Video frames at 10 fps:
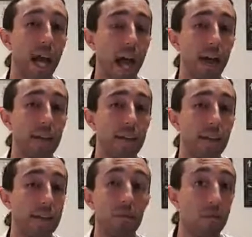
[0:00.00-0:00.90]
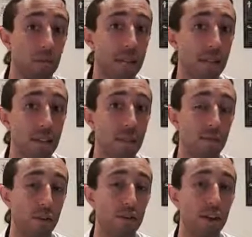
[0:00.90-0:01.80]
And it's something for me has stuck
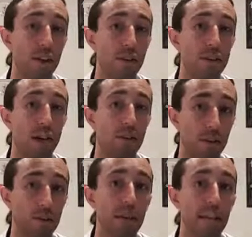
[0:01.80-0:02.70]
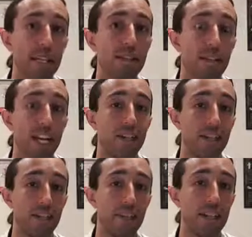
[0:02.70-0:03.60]
for a very long time, but it really is the kind of
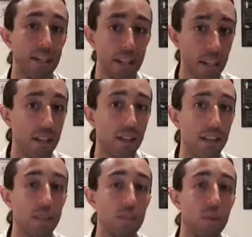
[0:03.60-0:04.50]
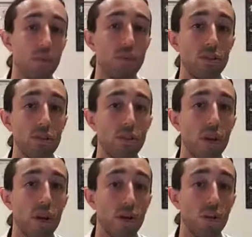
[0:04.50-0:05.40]
advice, these little things that we can do,
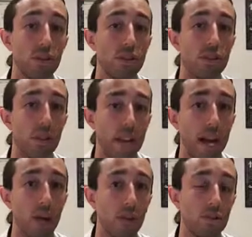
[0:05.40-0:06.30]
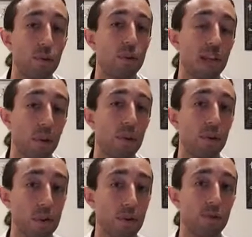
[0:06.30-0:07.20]
which now, and of course now we know
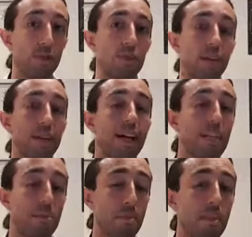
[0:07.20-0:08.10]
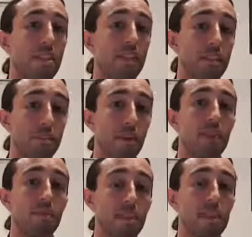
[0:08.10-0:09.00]
into the future, to prevent the spread of
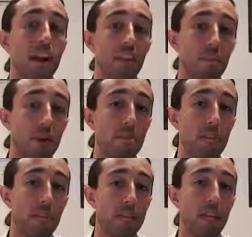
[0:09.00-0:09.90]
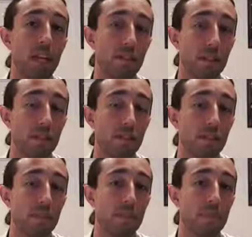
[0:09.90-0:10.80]
these kind of problems and these kind of
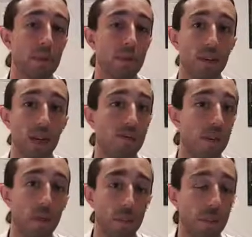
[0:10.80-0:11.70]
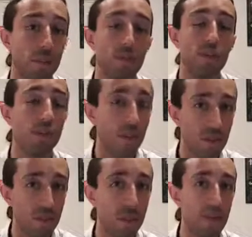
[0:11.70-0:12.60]
conditions. So again, if you're opening doors,
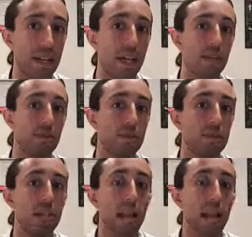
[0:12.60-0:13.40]
try to be careful.